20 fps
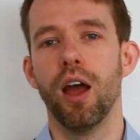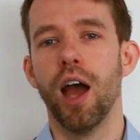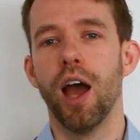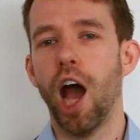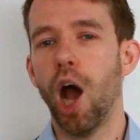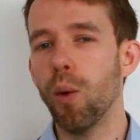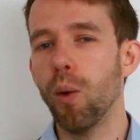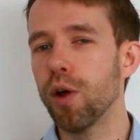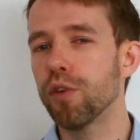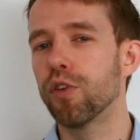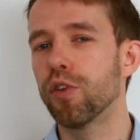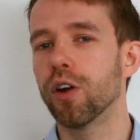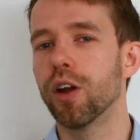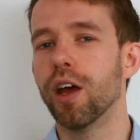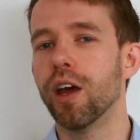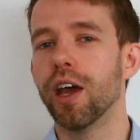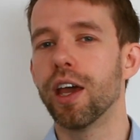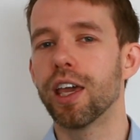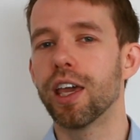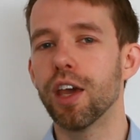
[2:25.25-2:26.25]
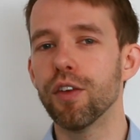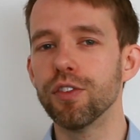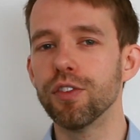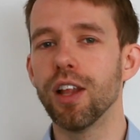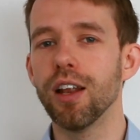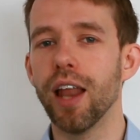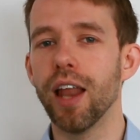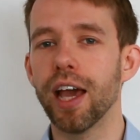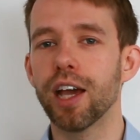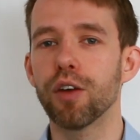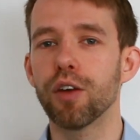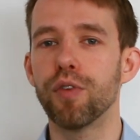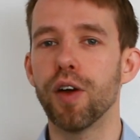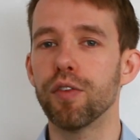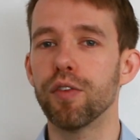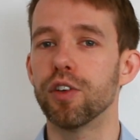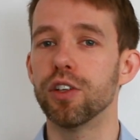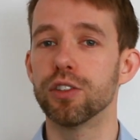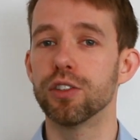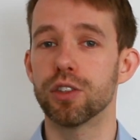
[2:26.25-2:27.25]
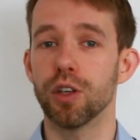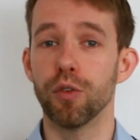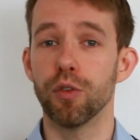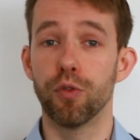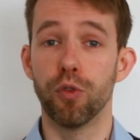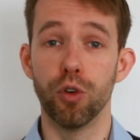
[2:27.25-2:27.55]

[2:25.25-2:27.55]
However, given the lack of evidence